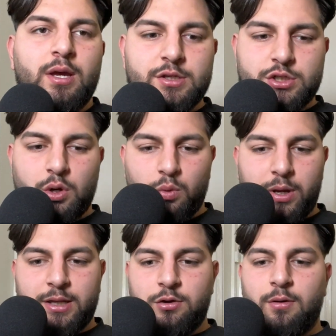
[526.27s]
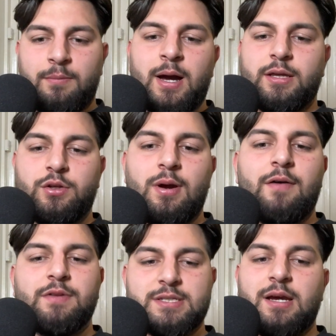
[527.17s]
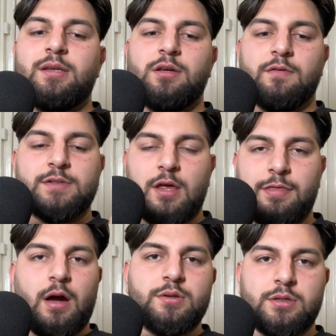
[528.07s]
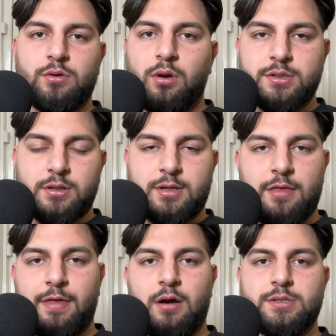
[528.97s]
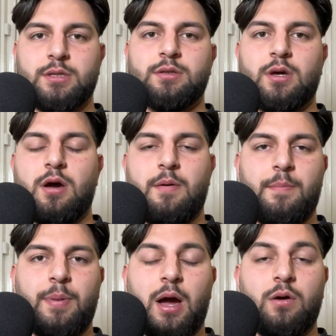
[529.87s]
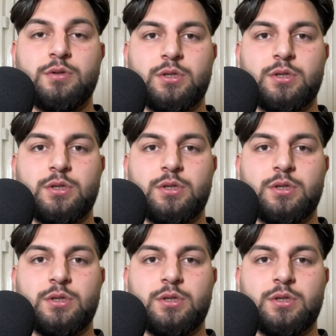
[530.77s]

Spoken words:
So in your mind, you have this idea of $10,000 or £10,000,